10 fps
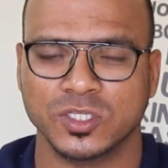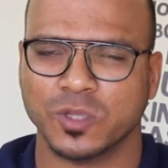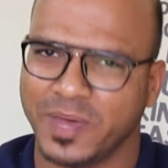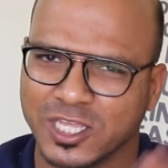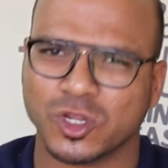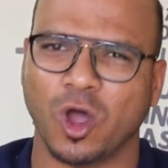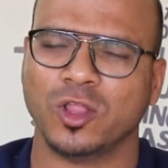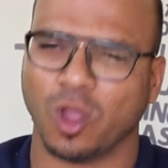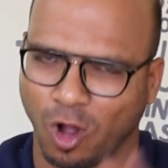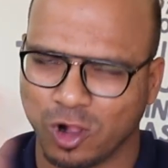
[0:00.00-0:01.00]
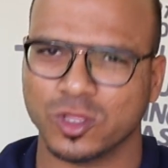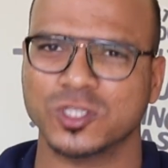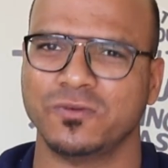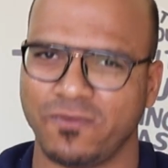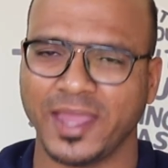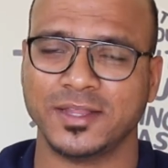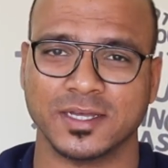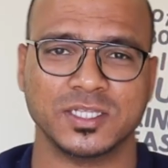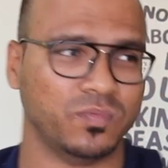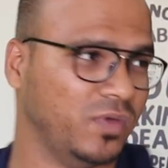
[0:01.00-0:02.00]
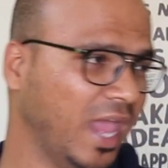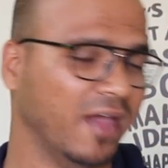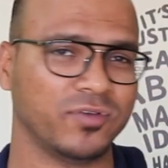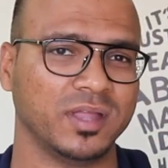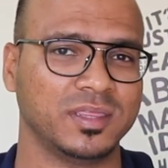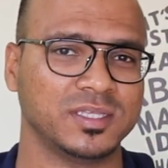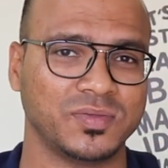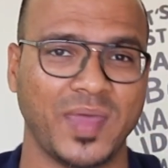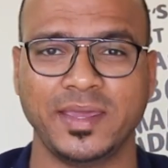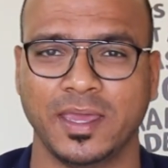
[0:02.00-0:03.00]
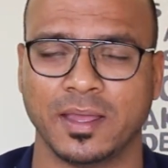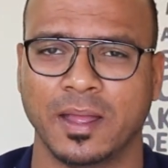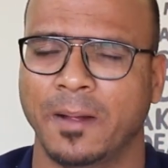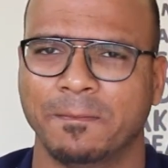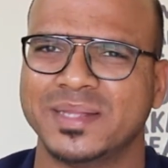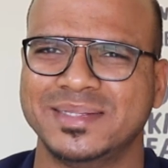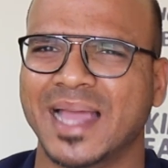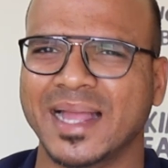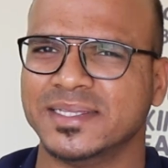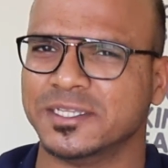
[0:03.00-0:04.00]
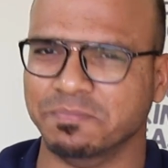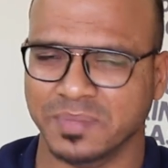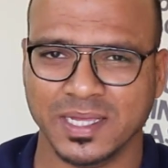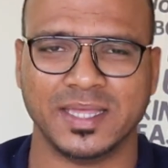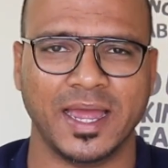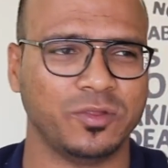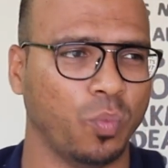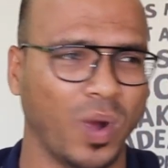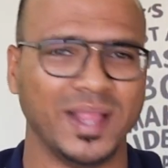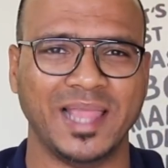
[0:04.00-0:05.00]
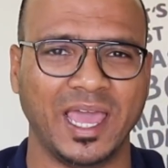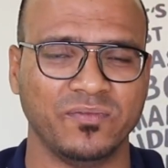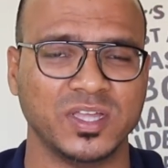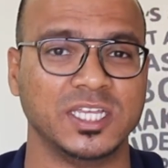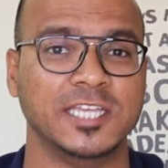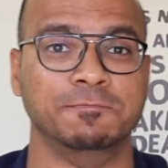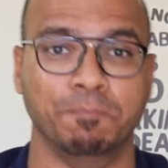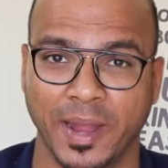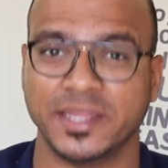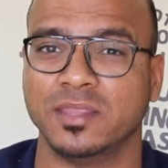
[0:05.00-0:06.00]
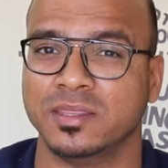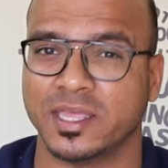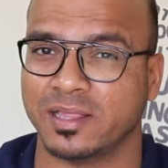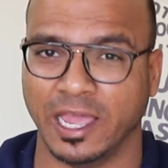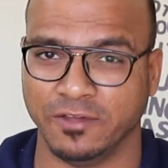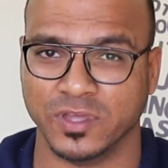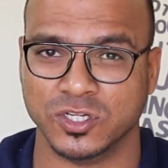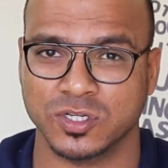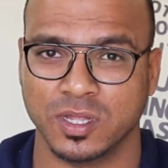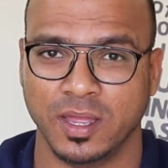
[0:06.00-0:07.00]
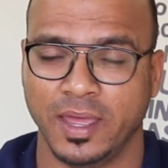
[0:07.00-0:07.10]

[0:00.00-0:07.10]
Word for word: So based on all those factors, we have created this ranking. But that doesn't mean that one language is better than the other language.